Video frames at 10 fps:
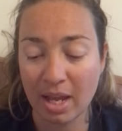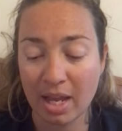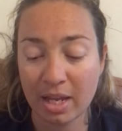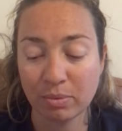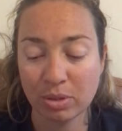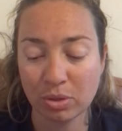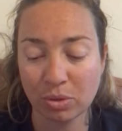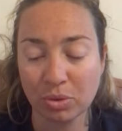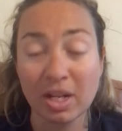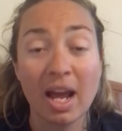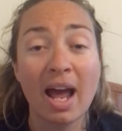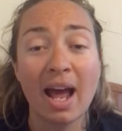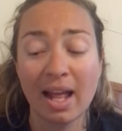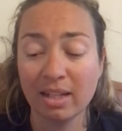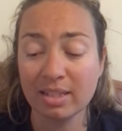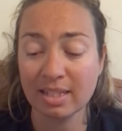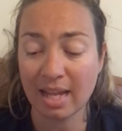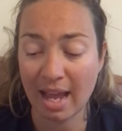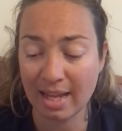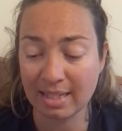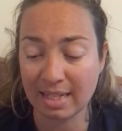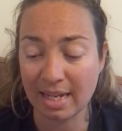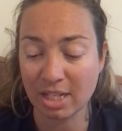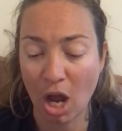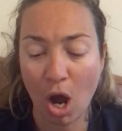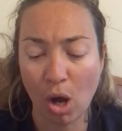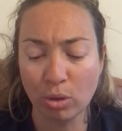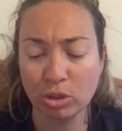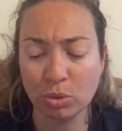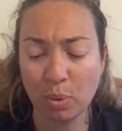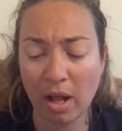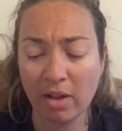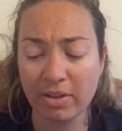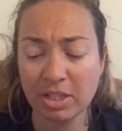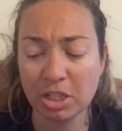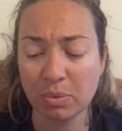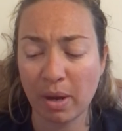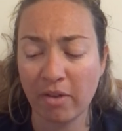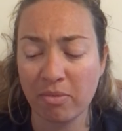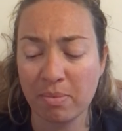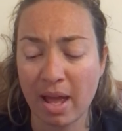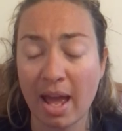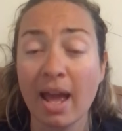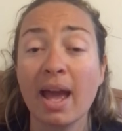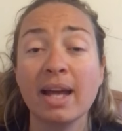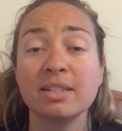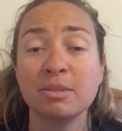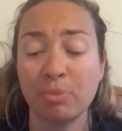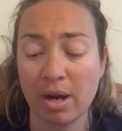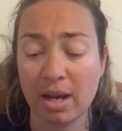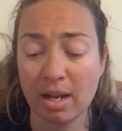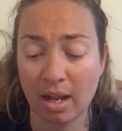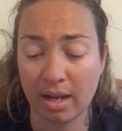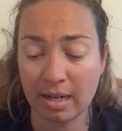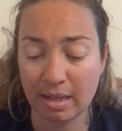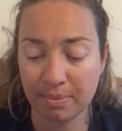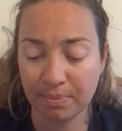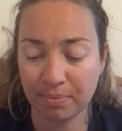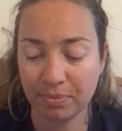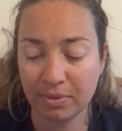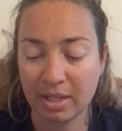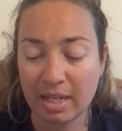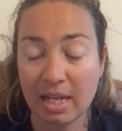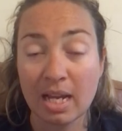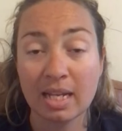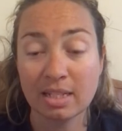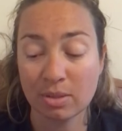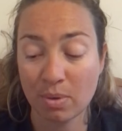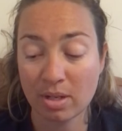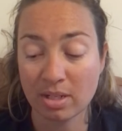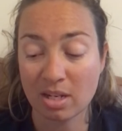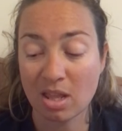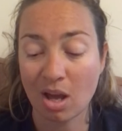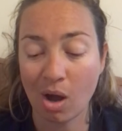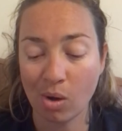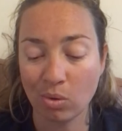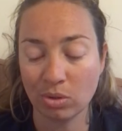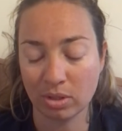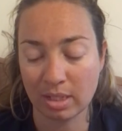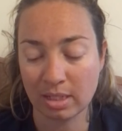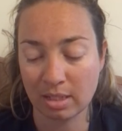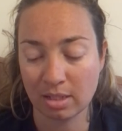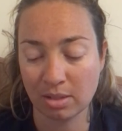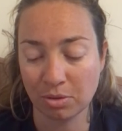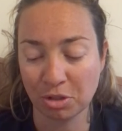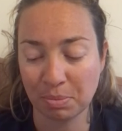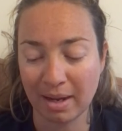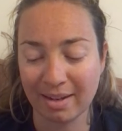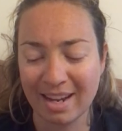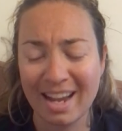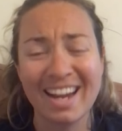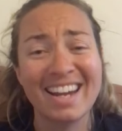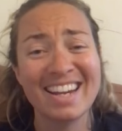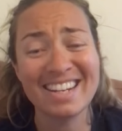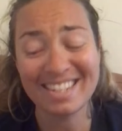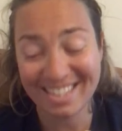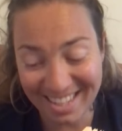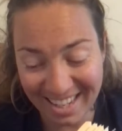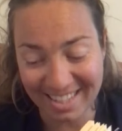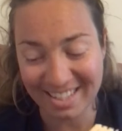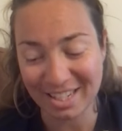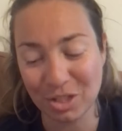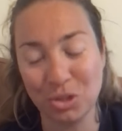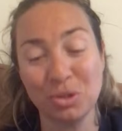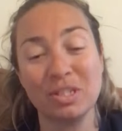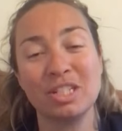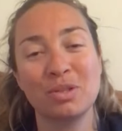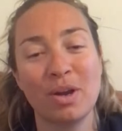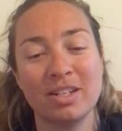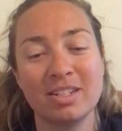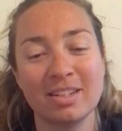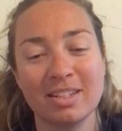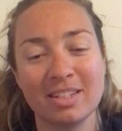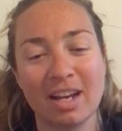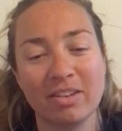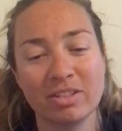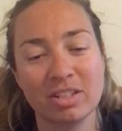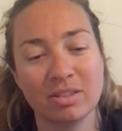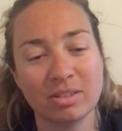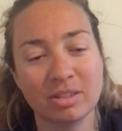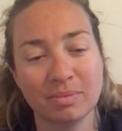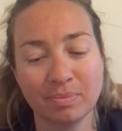It was called Helga's Hair Set. Hold 12 inches away from the hair and spray lightly. He squirted the whole lot into the saucepan. He did enjoy squirting these aerosols.